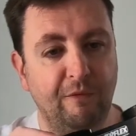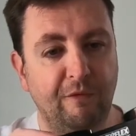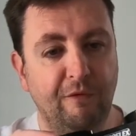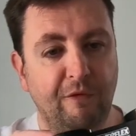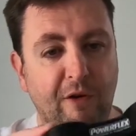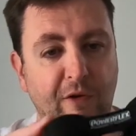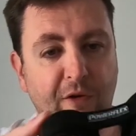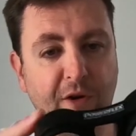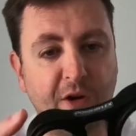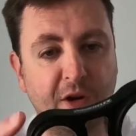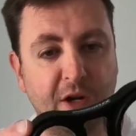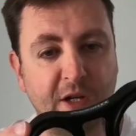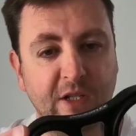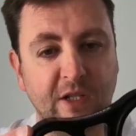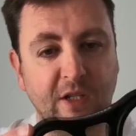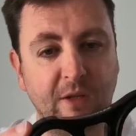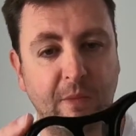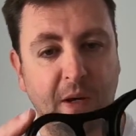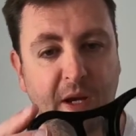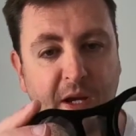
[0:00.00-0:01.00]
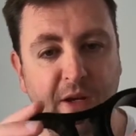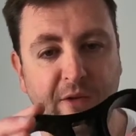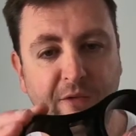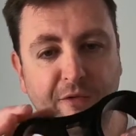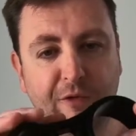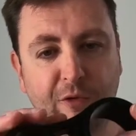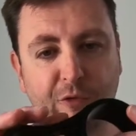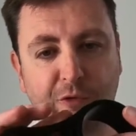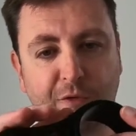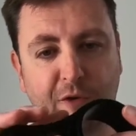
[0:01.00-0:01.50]
very nicely made,
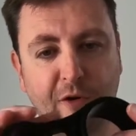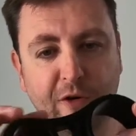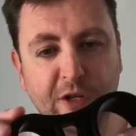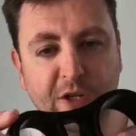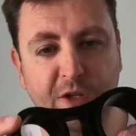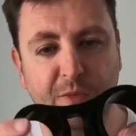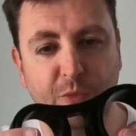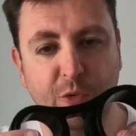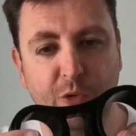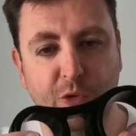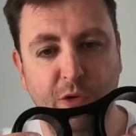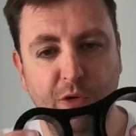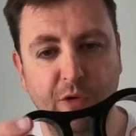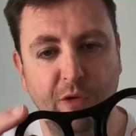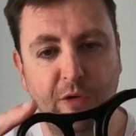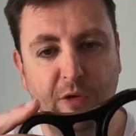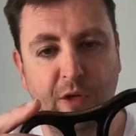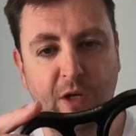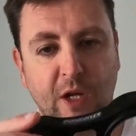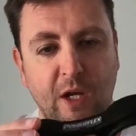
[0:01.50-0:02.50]
feels very smooth.